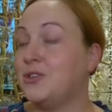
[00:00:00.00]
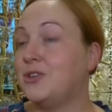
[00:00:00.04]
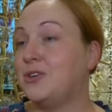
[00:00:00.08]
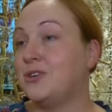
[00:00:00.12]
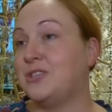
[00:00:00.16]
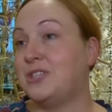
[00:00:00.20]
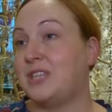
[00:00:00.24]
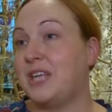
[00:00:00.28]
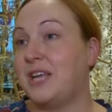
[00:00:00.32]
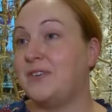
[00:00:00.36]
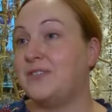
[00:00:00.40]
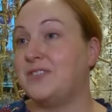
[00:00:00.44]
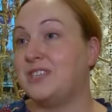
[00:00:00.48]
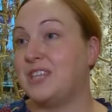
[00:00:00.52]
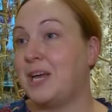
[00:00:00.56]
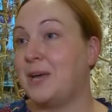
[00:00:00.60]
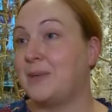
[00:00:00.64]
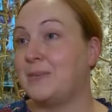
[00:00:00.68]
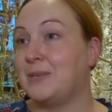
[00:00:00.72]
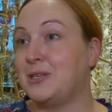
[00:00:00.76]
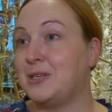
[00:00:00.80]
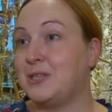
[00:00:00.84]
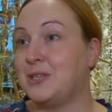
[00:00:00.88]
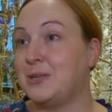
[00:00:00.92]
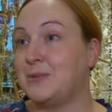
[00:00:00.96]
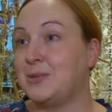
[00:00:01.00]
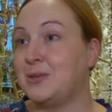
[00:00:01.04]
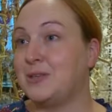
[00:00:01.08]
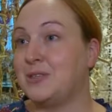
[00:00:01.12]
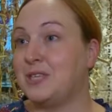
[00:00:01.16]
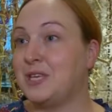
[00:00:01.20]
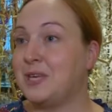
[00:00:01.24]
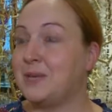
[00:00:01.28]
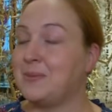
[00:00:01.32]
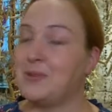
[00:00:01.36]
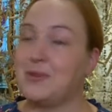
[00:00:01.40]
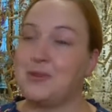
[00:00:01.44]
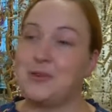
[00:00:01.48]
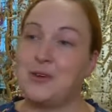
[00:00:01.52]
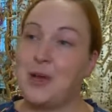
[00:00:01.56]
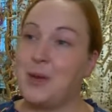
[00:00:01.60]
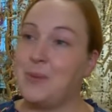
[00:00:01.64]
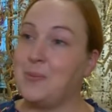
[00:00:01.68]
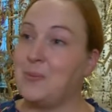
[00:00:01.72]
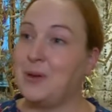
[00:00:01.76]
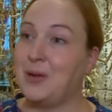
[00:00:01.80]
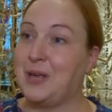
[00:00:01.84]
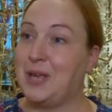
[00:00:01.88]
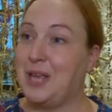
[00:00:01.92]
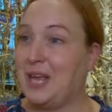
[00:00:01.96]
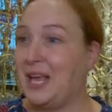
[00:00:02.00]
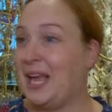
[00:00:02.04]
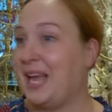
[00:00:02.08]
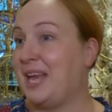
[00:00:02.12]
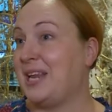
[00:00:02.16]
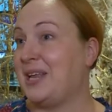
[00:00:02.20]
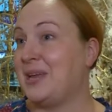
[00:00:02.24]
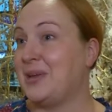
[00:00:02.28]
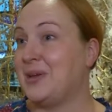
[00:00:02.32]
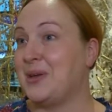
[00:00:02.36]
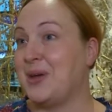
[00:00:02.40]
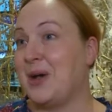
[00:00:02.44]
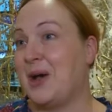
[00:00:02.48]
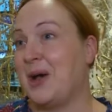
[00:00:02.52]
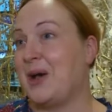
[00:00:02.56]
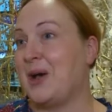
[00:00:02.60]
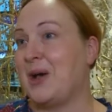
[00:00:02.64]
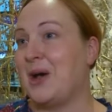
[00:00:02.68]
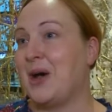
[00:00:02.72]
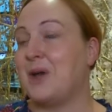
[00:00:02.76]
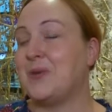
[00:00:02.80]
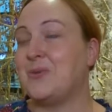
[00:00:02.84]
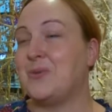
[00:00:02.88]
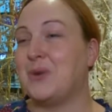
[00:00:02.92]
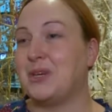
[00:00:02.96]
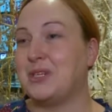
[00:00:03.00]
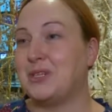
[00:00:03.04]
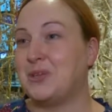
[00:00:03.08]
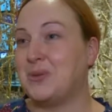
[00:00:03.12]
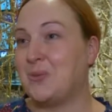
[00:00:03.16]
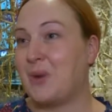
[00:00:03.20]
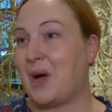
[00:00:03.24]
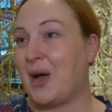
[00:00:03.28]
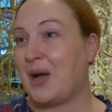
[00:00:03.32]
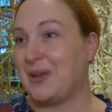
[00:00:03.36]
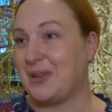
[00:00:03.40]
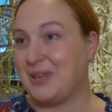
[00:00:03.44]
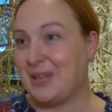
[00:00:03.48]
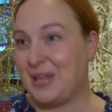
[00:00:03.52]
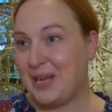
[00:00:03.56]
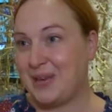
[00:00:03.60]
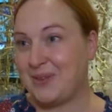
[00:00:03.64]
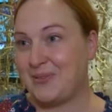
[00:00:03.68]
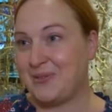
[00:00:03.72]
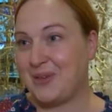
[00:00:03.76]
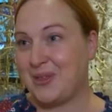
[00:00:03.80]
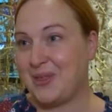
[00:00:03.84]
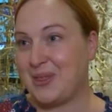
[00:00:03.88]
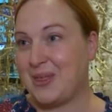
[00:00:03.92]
they're safe to come into the museum and they're not bringing any unwanted wildlife with